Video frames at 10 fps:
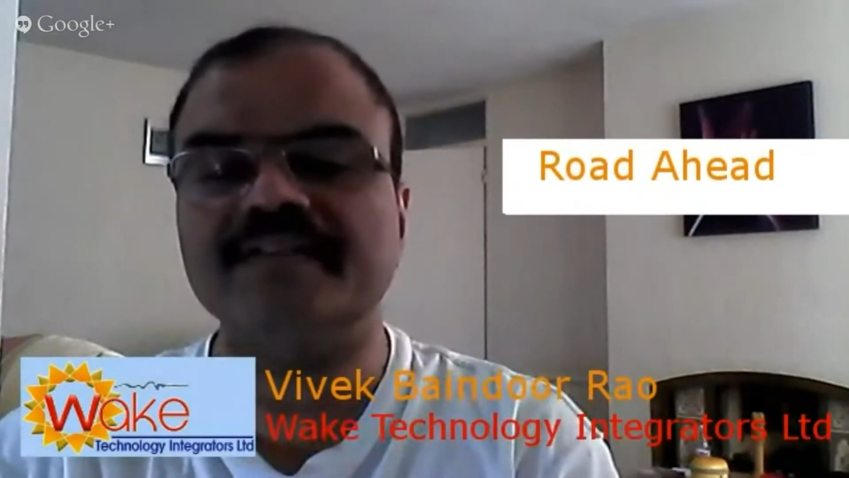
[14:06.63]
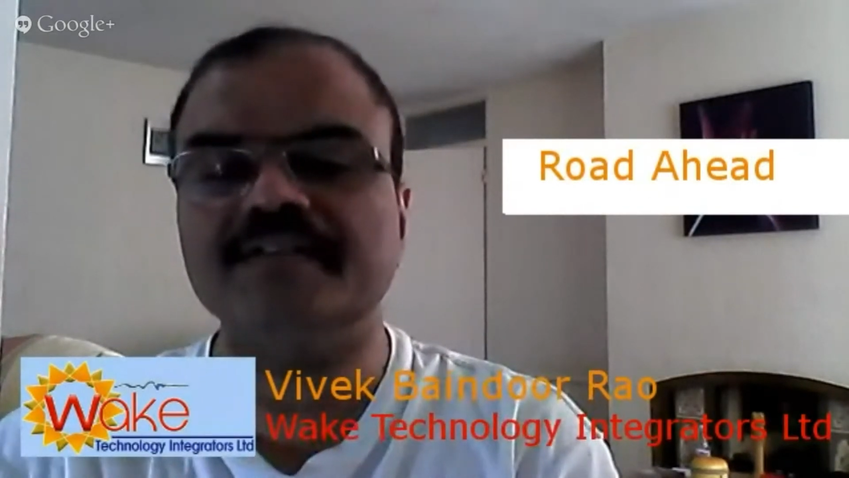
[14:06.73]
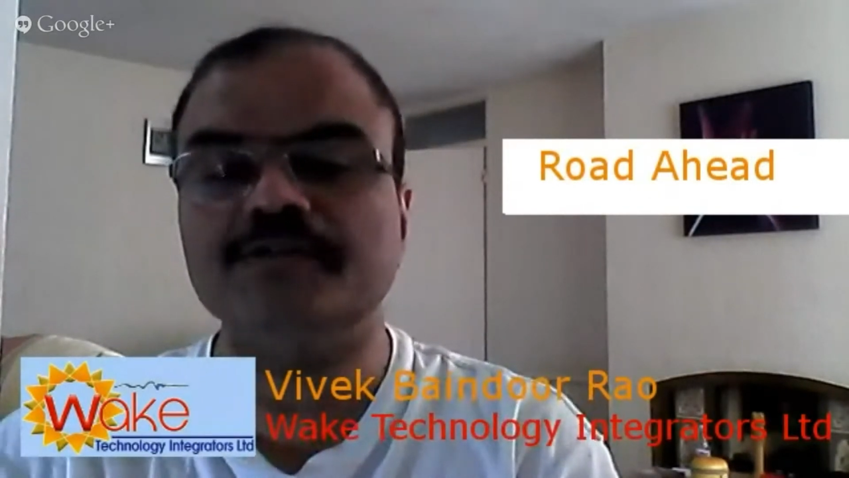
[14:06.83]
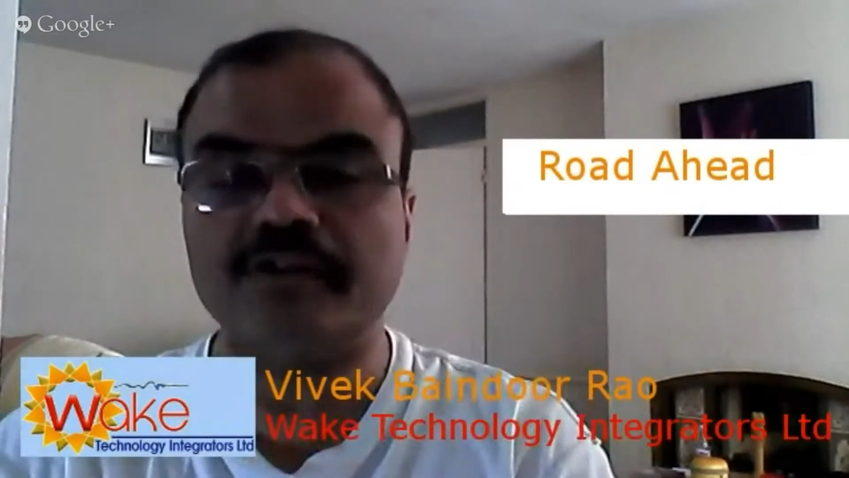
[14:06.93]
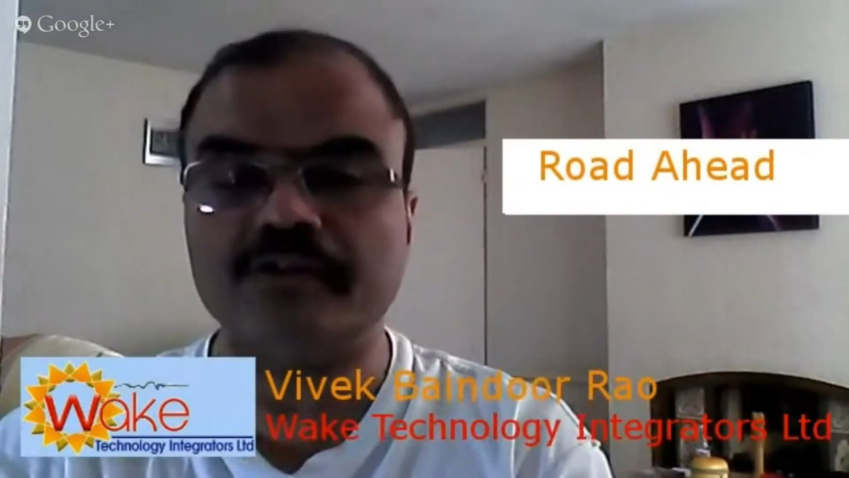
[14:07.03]

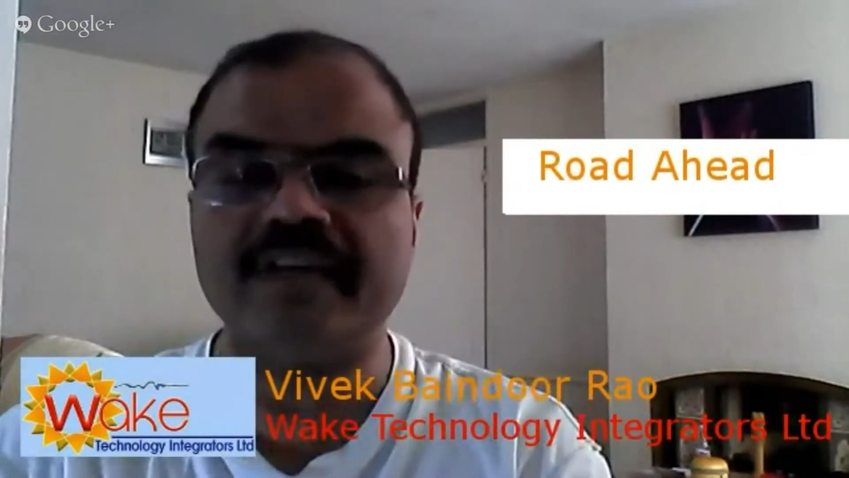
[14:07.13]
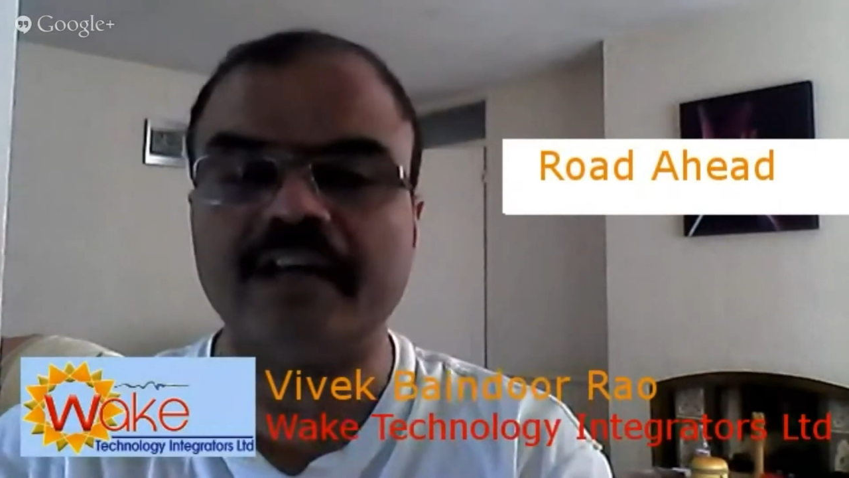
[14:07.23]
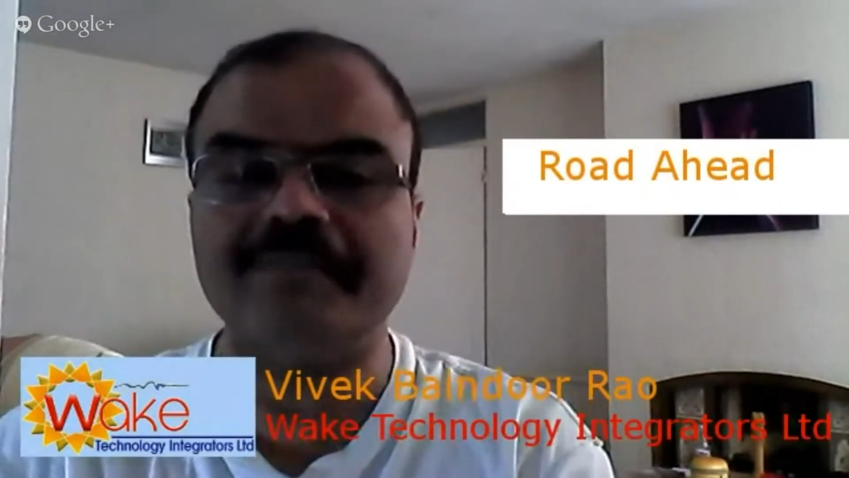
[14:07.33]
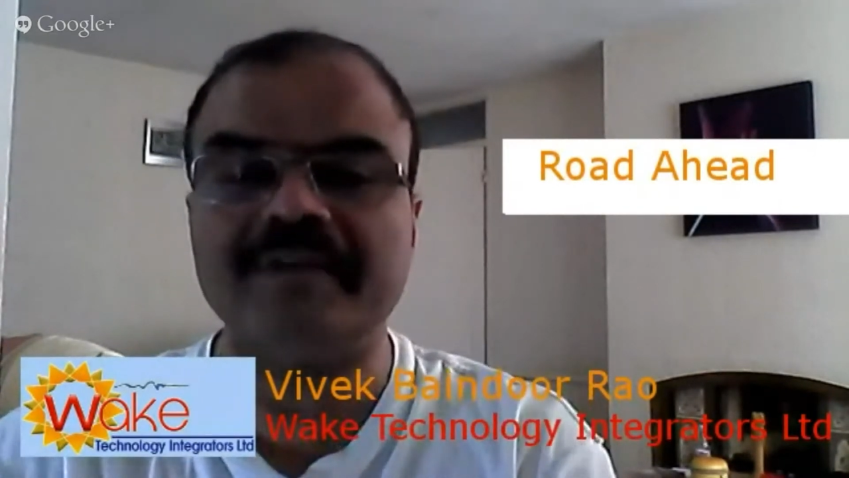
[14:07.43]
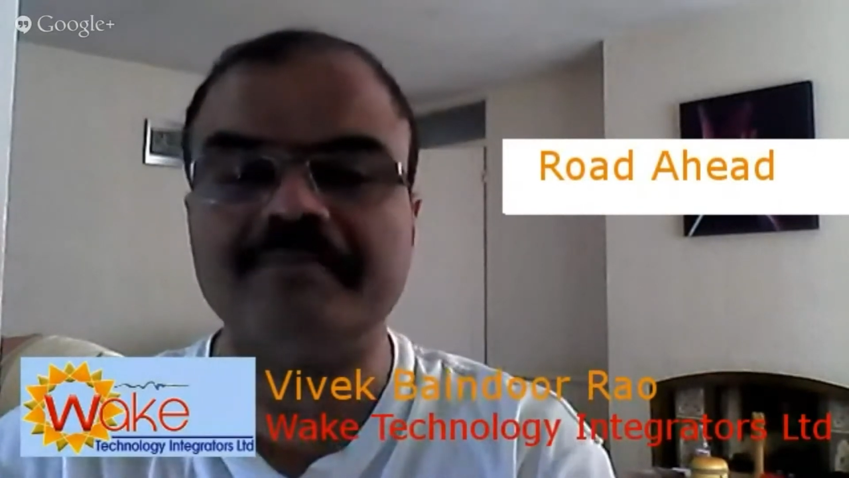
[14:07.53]
You would be
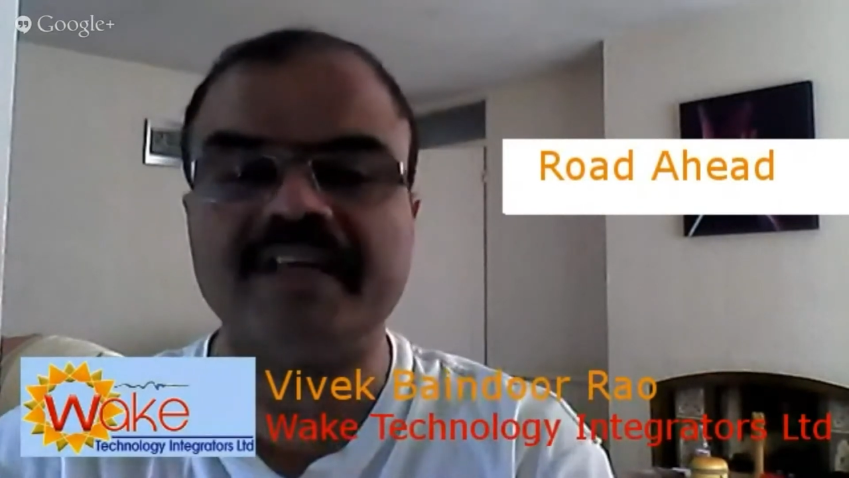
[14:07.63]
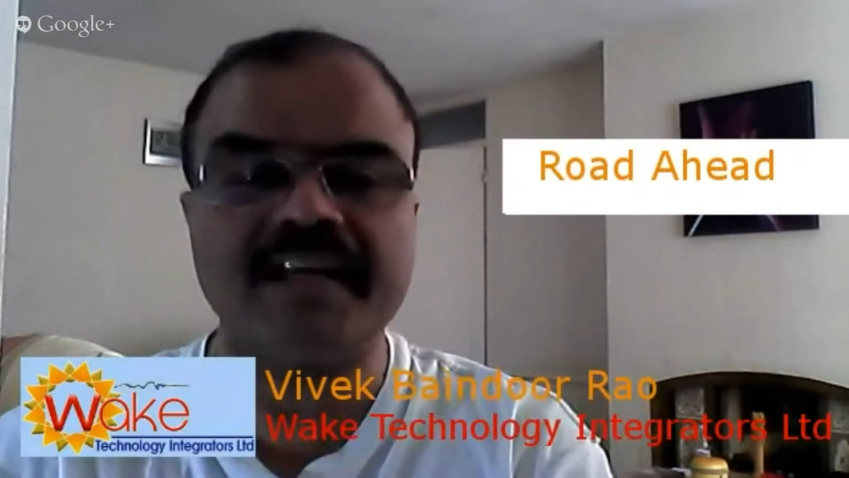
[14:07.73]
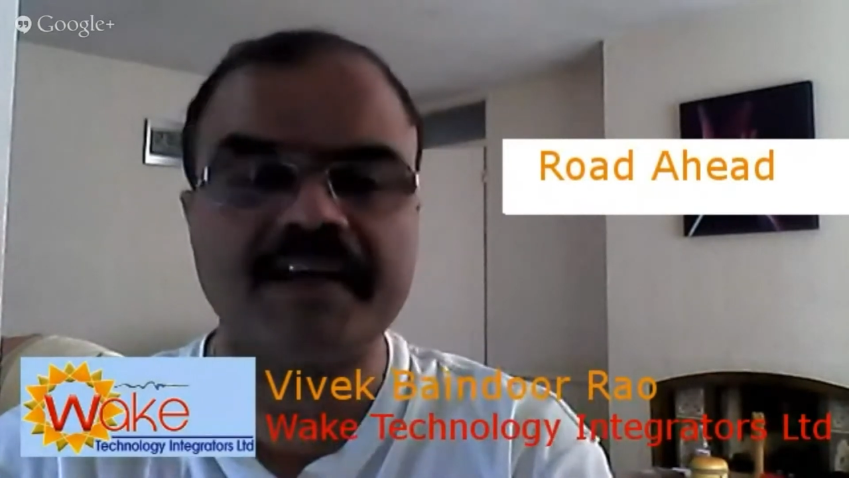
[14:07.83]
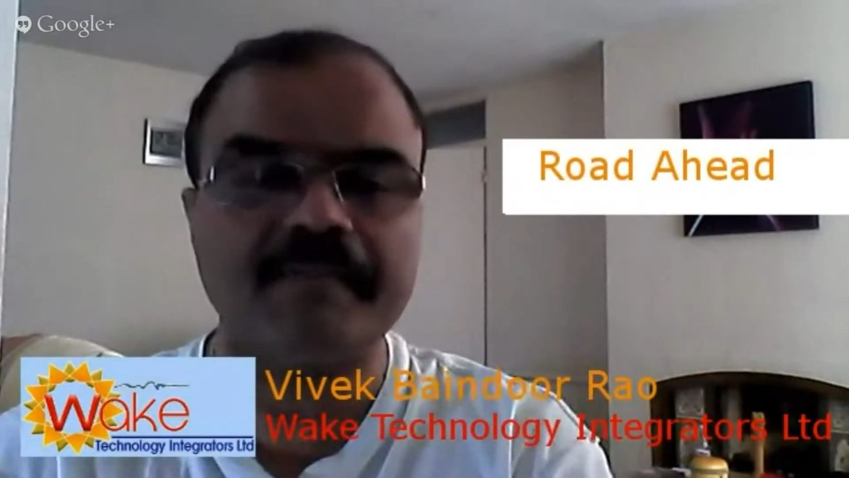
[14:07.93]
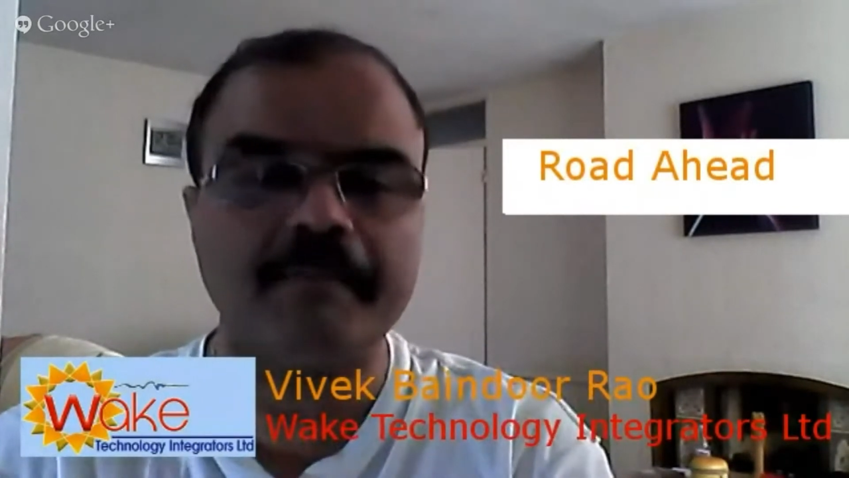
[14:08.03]
helping me
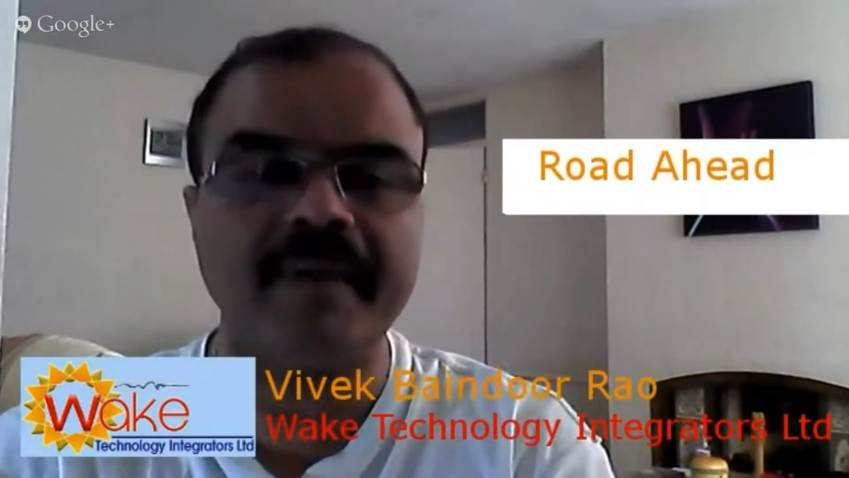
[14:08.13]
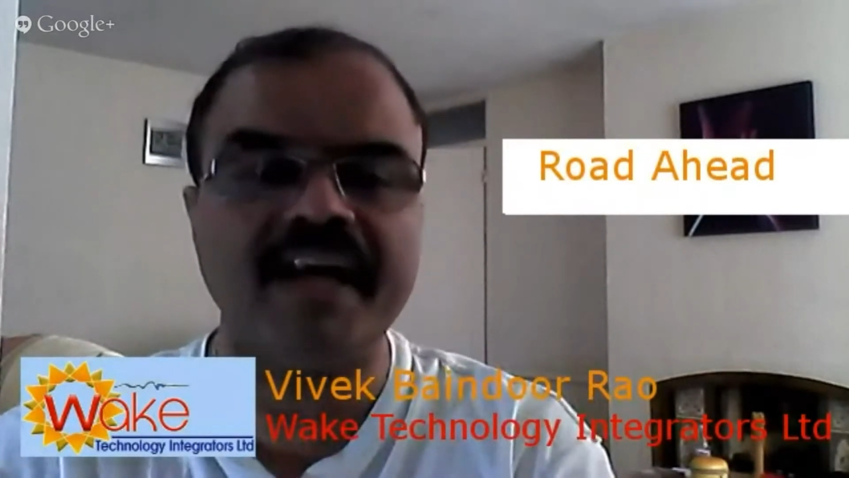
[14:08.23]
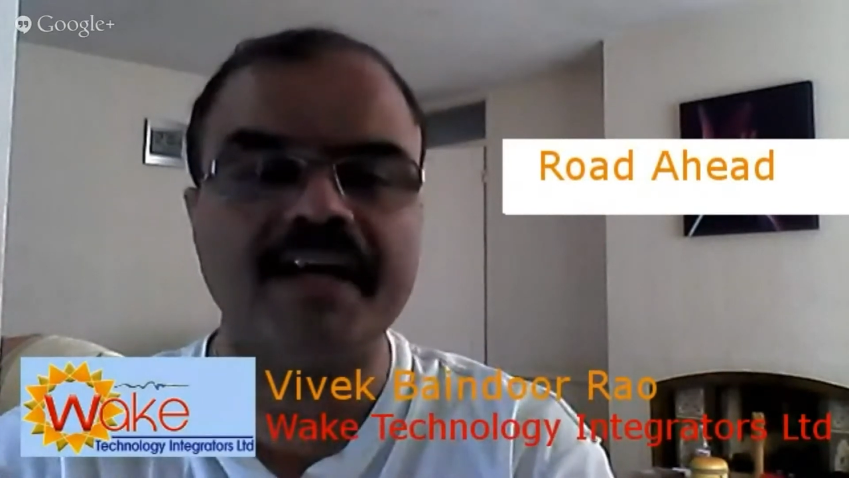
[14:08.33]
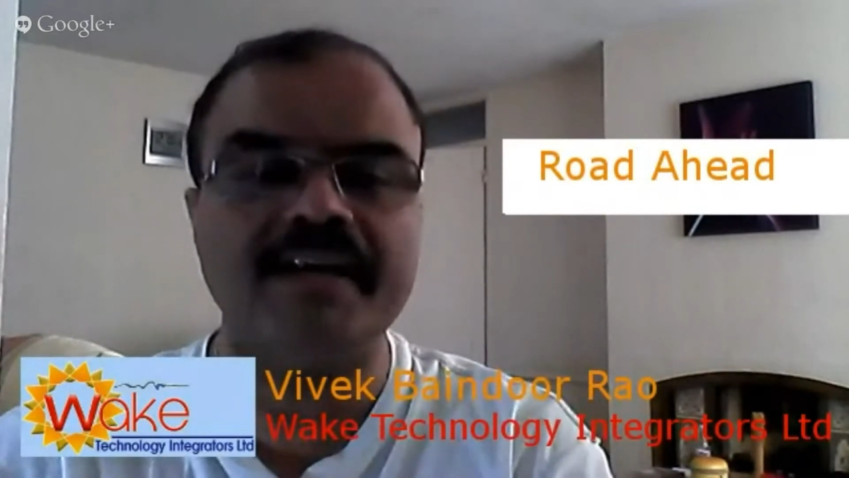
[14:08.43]
make